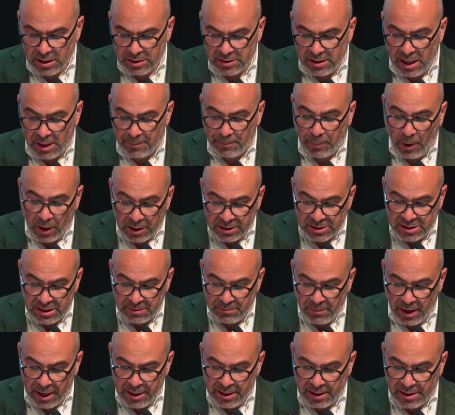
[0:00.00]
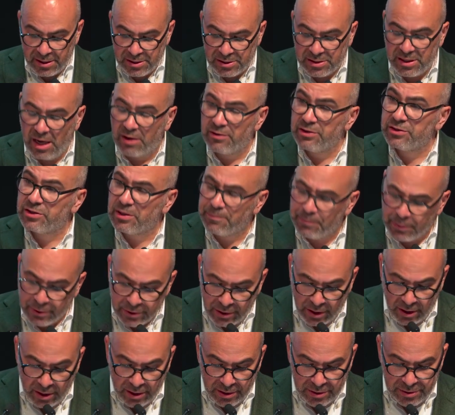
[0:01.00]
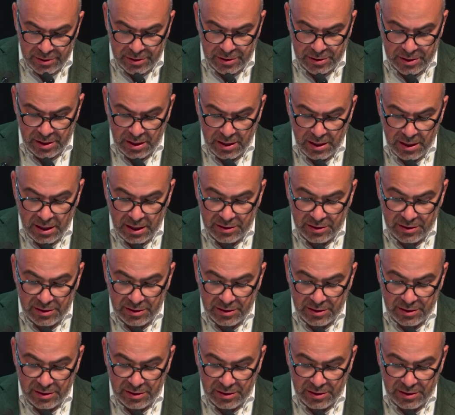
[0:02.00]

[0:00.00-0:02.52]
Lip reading: their policymakers, their entrepreneurs,